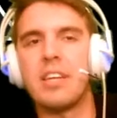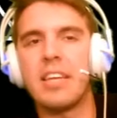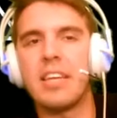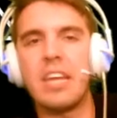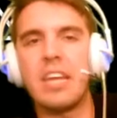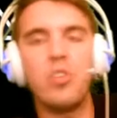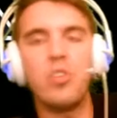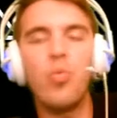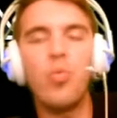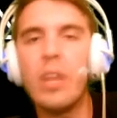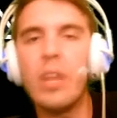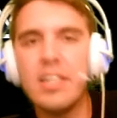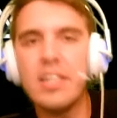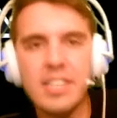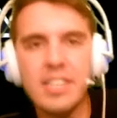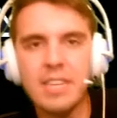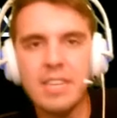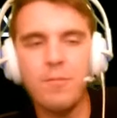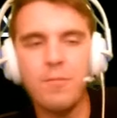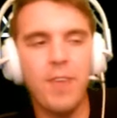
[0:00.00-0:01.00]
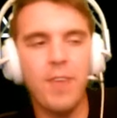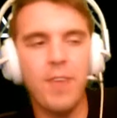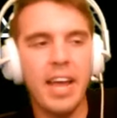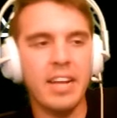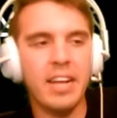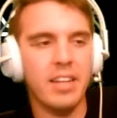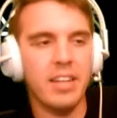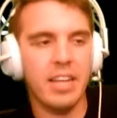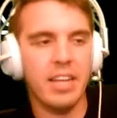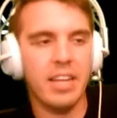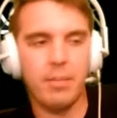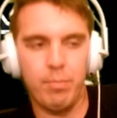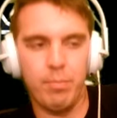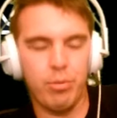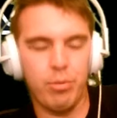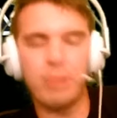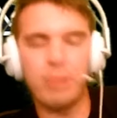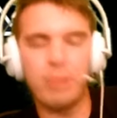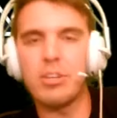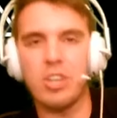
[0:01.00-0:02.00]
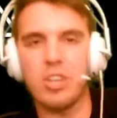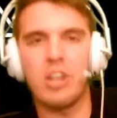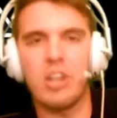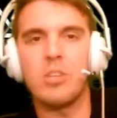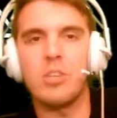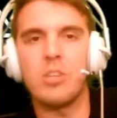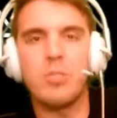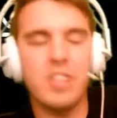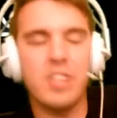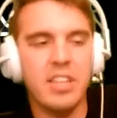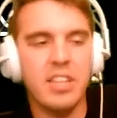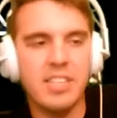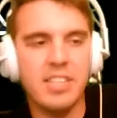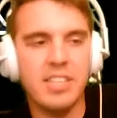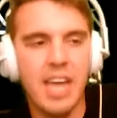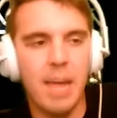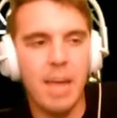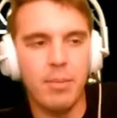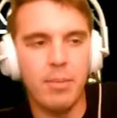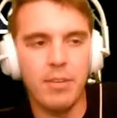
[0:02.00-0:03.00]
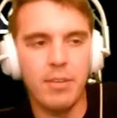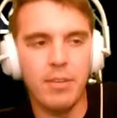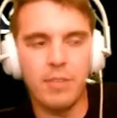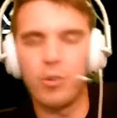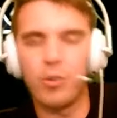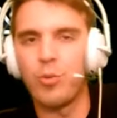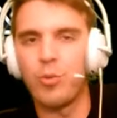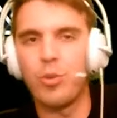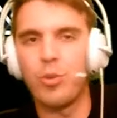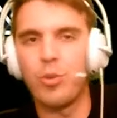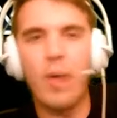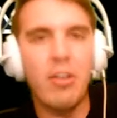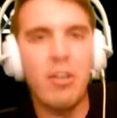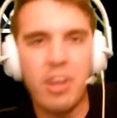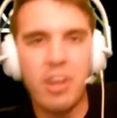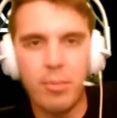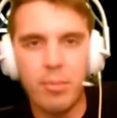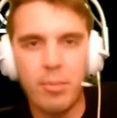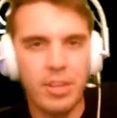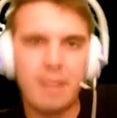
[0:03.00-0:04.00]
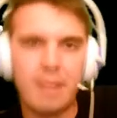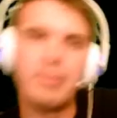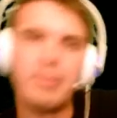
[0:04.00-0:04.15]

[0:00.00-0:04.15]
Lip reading: Can you win a team fight like pretty much 100% of the time if you outnumber them?